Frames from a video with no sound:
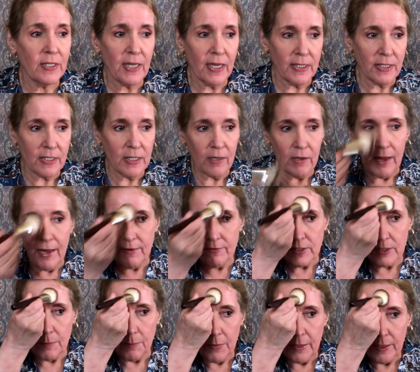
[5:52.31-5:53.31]
I still have
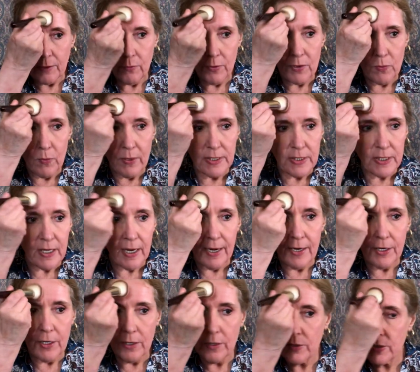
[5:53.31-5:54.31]
some liquid ones I
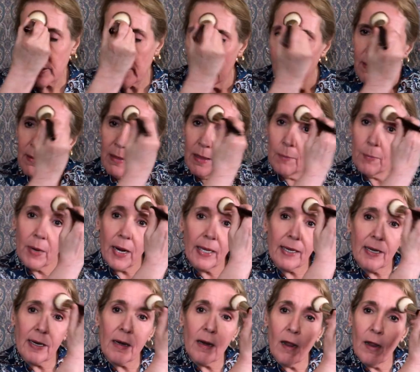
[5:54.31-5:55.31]
use, but I
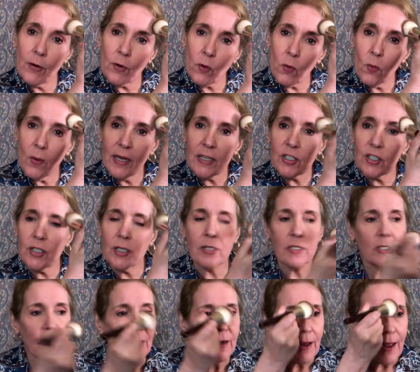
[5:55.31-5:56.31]
get a lot of
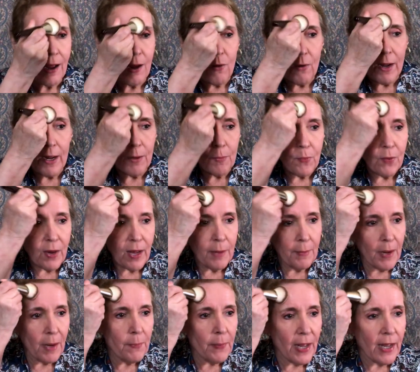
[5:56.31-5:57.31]
questions on how I apply
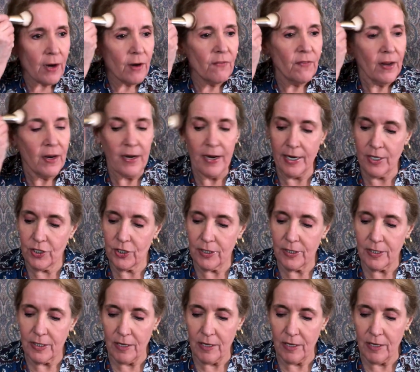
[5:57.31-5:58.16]
my powder foundations.